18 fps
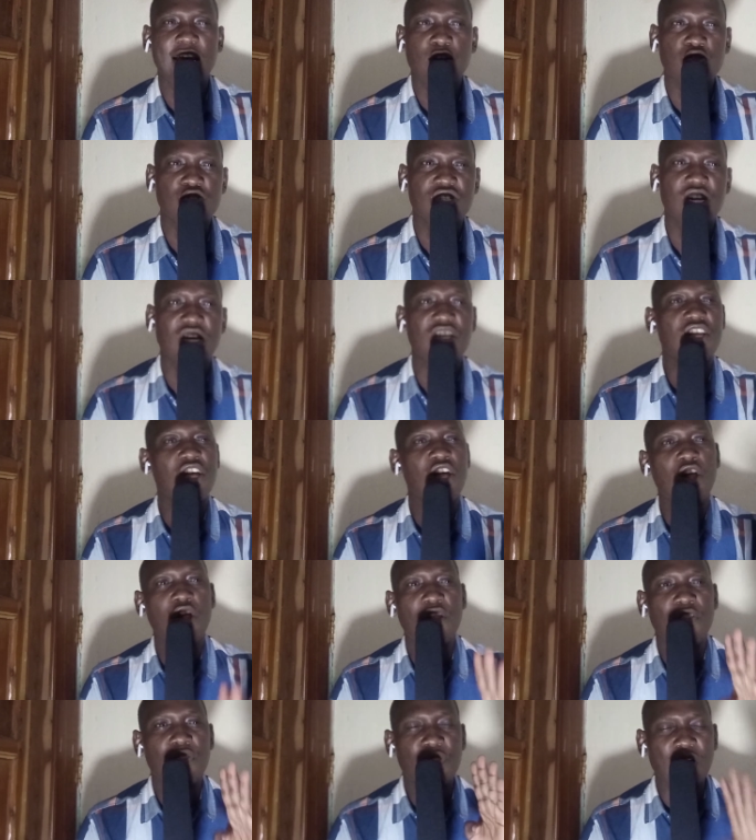like to say
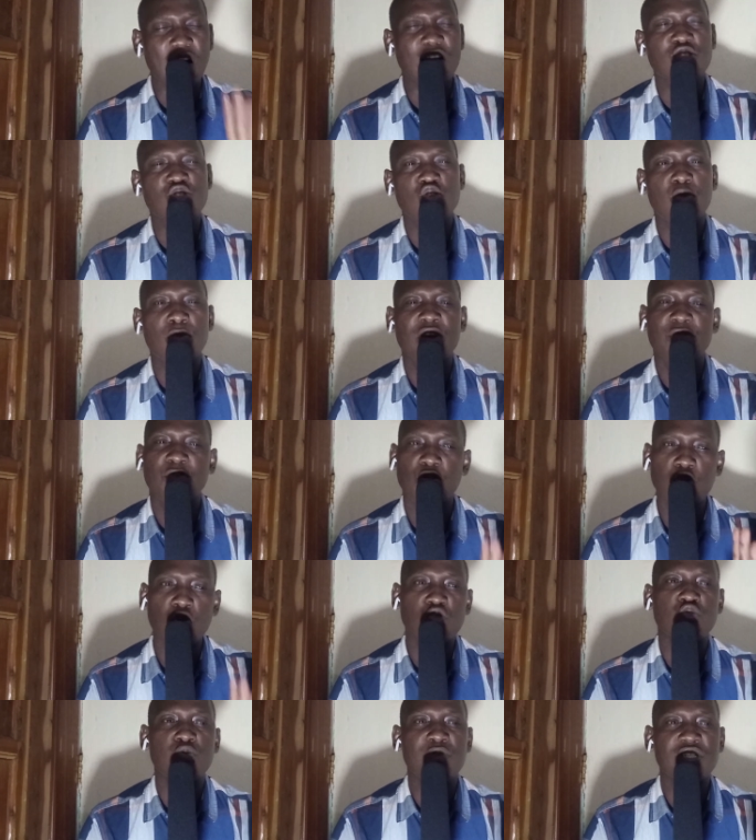thanks so much for
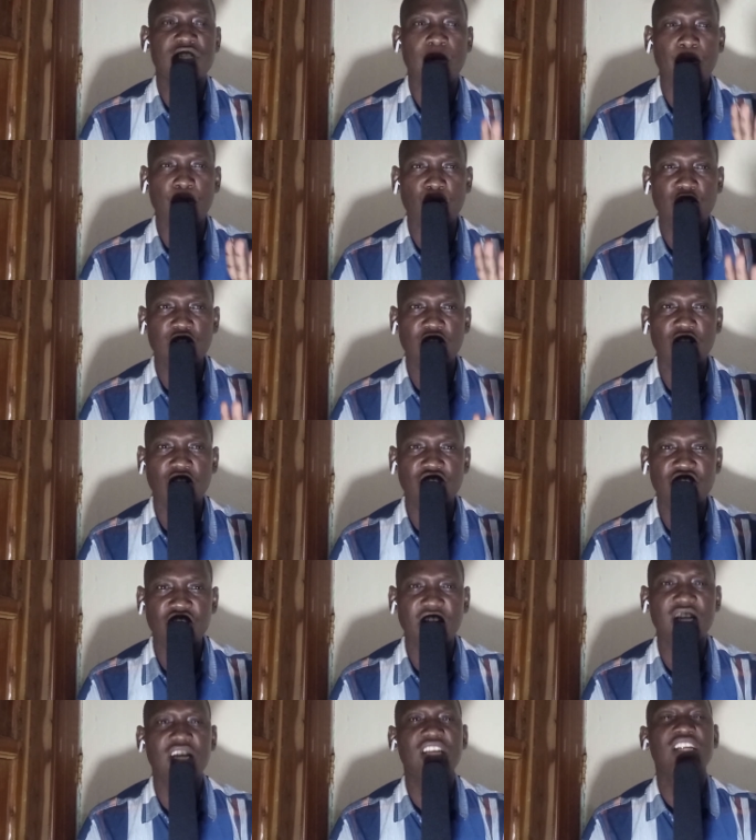those who've been supporting our
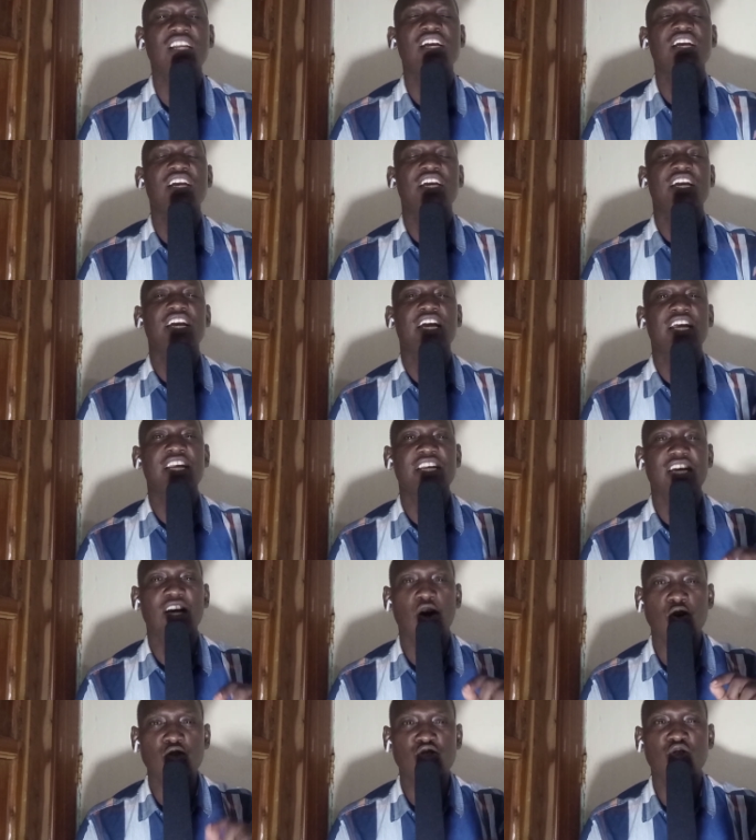channel. And
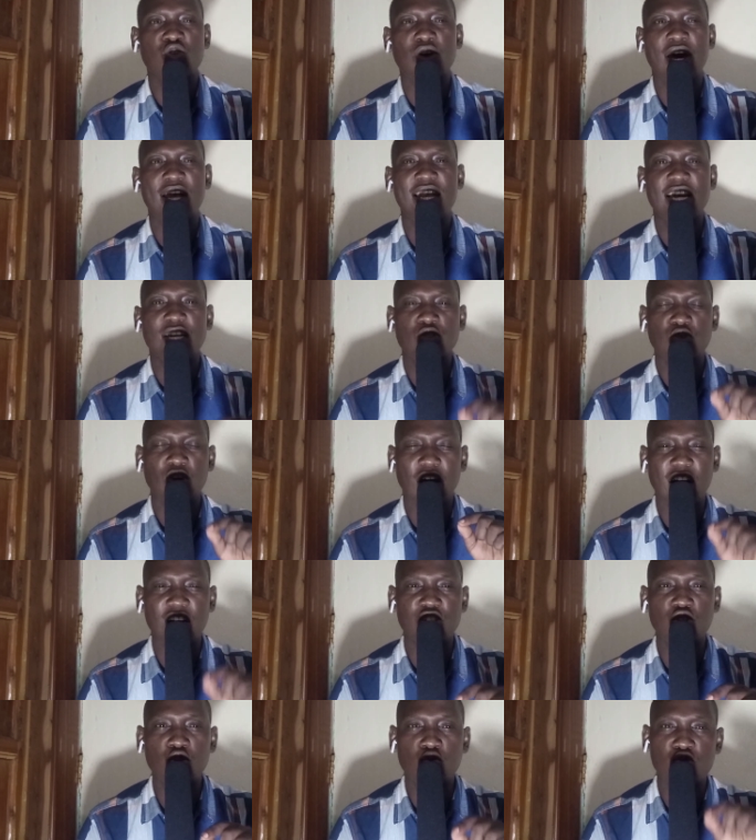also, I'd like to
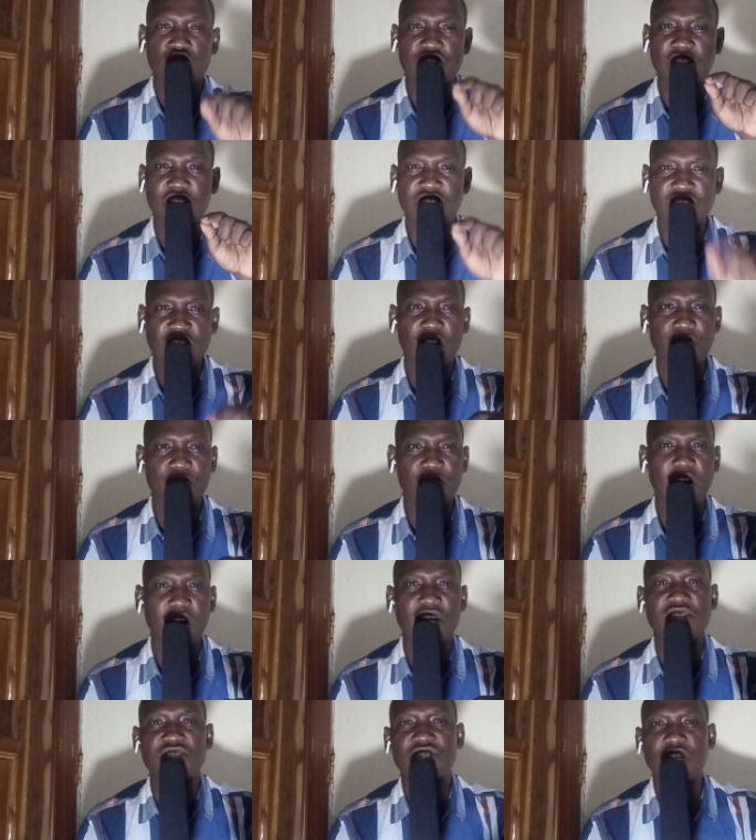urge you to stay safe
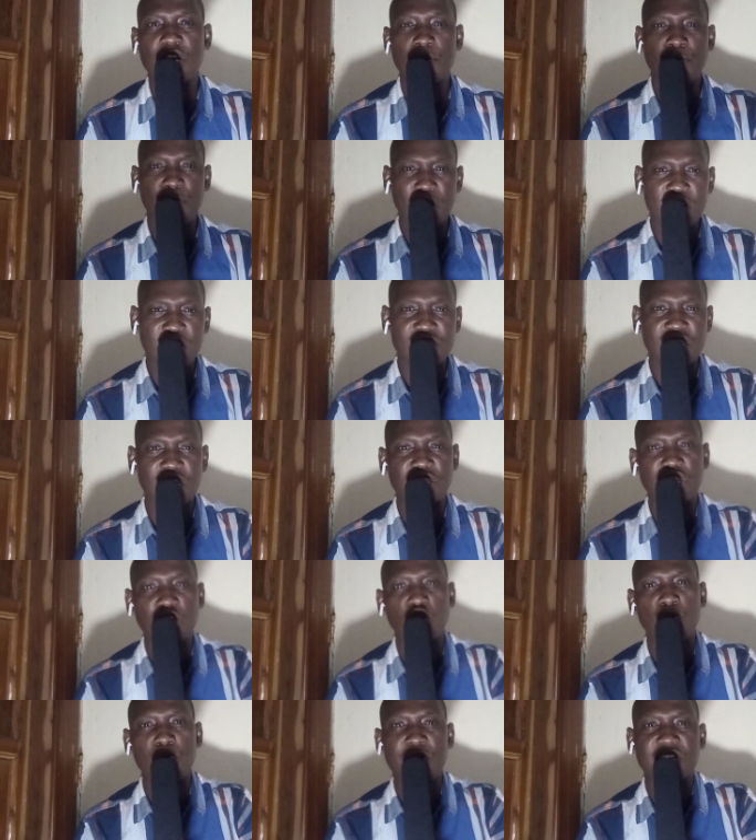and stay blessed
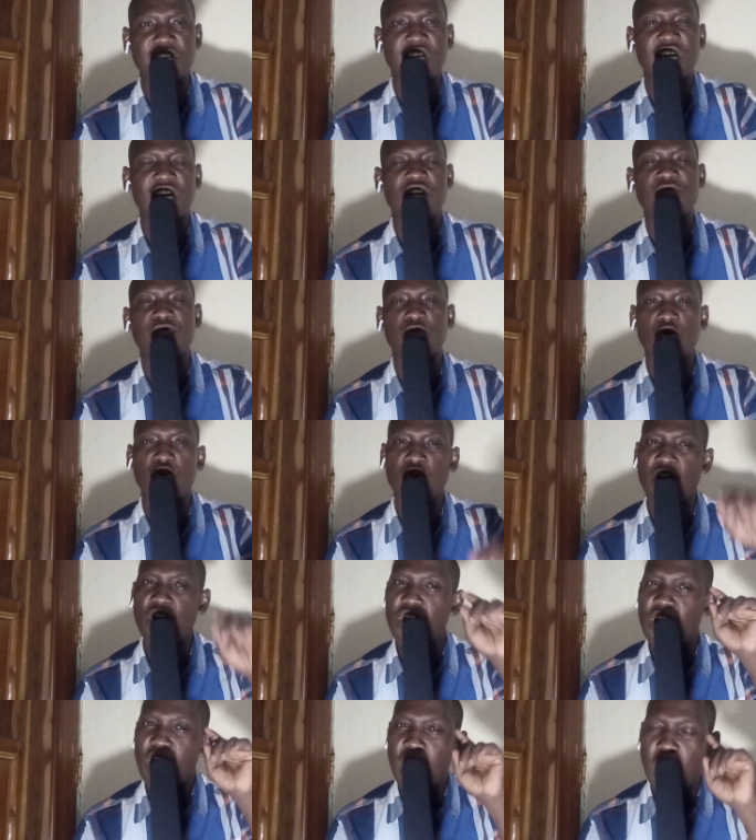until we meet again for
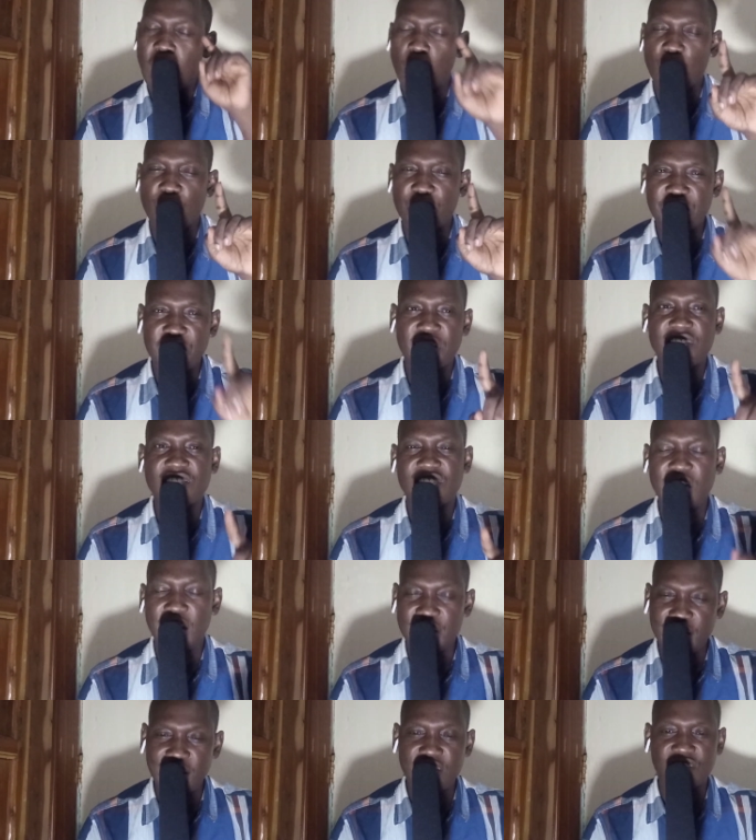our next
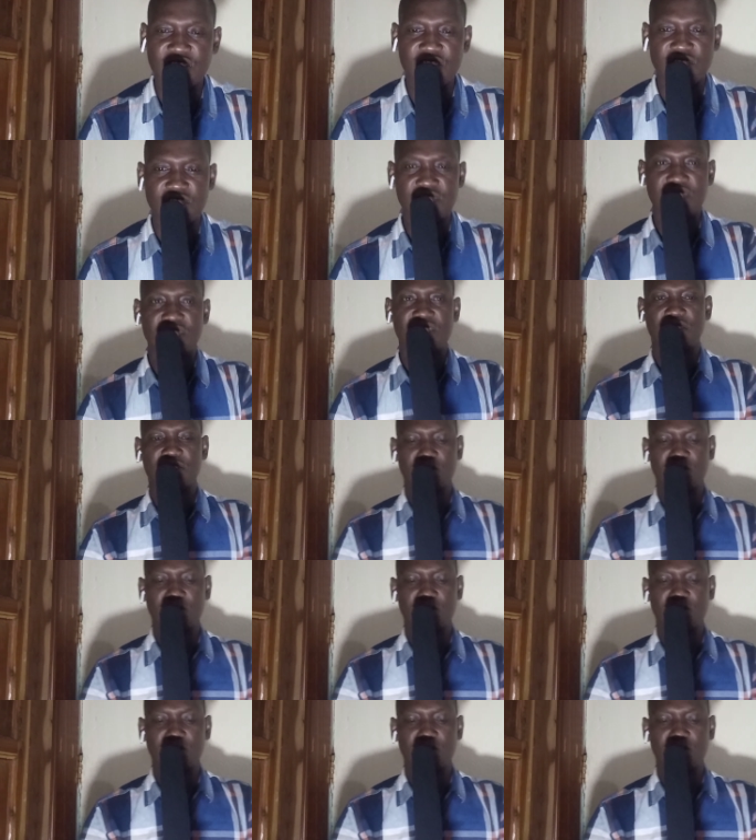analysis.